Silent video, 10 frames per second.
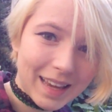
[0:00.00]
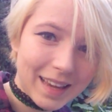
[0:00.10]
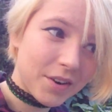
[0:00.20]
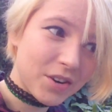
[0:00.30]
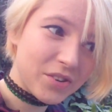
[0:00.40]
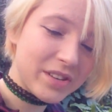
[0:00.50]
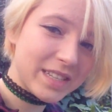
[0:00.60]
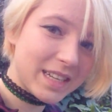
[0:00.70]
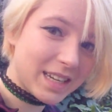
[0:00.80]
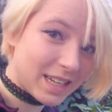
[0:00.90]
If you're an
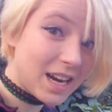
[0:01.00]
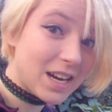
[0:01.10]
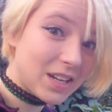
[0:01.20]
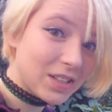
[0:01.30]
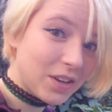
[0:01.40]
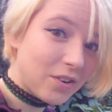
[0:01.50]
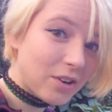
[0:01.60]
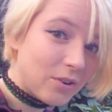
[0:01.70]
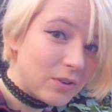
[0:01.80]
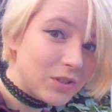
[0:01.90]
autistic child, you're
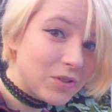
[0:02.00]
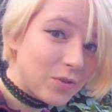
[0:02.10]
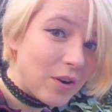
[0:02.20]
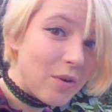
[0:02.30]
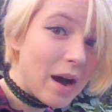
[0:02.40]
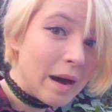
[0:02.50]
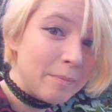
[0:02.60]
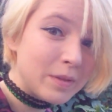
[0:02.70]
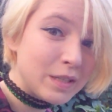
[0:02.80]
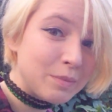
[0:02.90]
going to grow
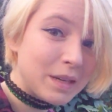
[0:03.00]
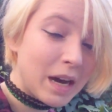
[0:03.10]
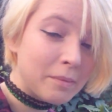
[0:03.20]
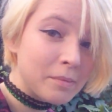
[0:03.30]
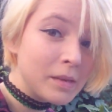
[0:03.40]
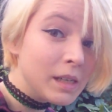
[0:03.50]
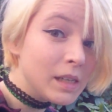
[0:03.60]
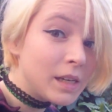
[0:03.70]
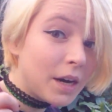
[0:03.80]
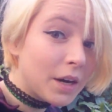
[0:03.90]
up to become
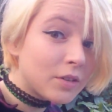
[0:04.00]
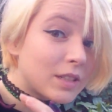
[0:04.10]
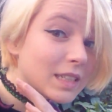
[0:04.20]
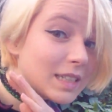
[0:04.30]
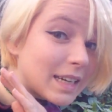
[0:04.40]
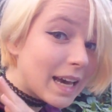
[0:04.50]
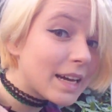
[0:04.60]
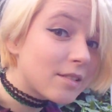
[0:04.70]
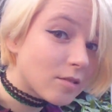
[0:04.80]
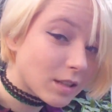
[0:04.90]
an autistic
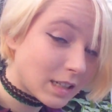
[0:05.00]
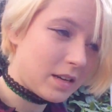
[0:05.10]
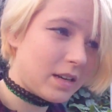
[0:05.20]
adult.